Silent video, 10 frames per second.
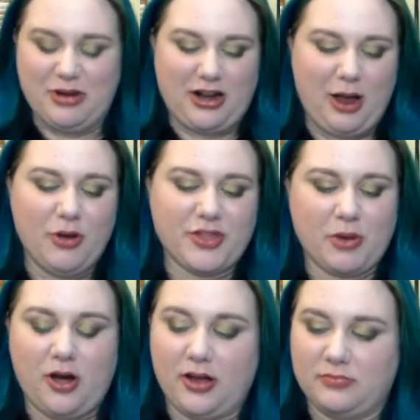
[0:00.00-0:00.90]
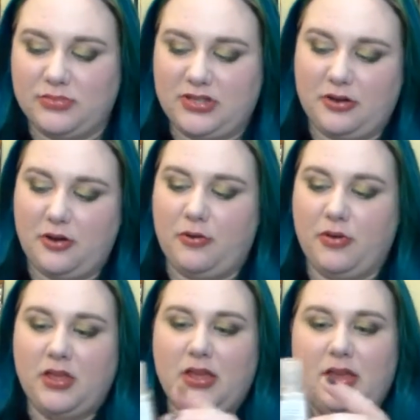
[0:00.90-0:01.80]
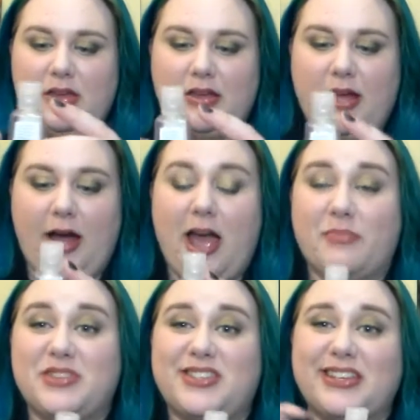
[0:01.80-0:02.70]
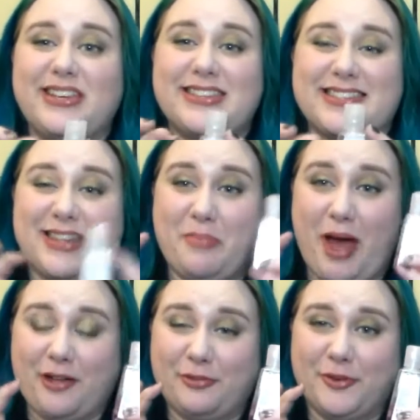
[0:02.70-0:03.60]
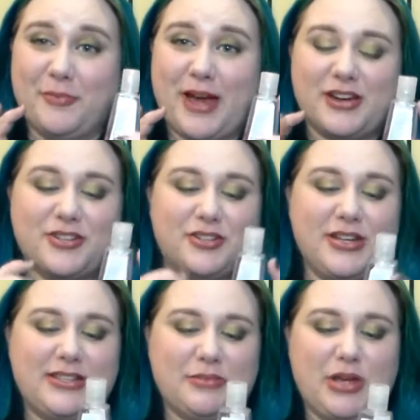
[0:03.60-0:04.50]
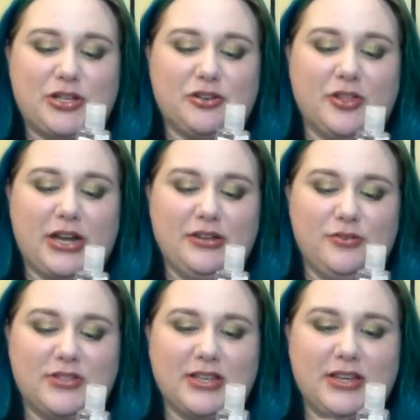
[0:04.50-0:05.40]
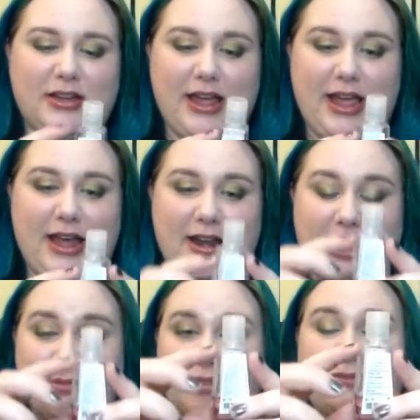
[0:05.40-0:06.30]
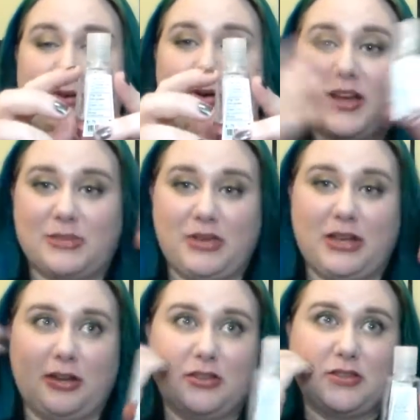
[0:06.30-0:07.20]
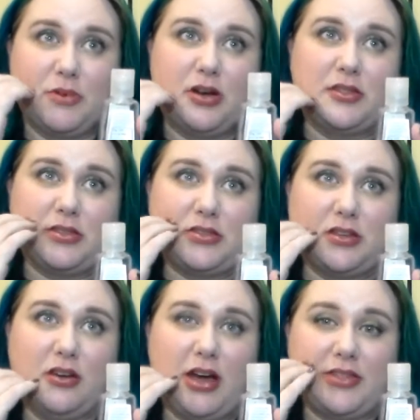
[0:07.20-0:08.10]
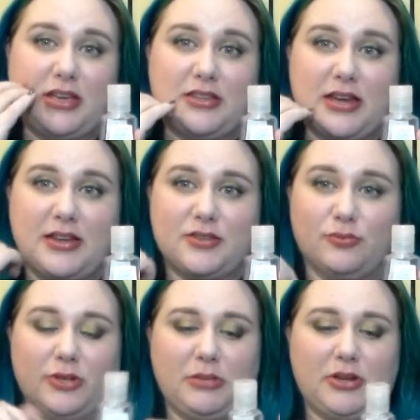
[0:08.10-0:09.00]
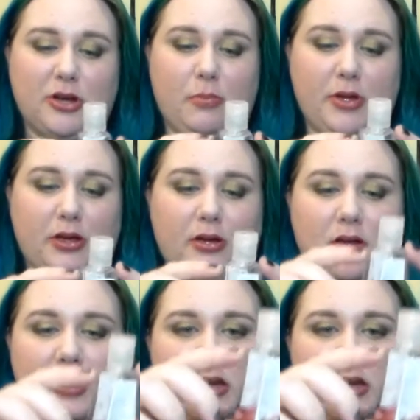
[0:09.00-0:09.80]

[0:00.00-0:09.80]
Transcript: But I want them gone, so. I've been sticking this in the bathroom actually to make sure that I use it, and it was full at the beginning of this month, so I think that has really been helping.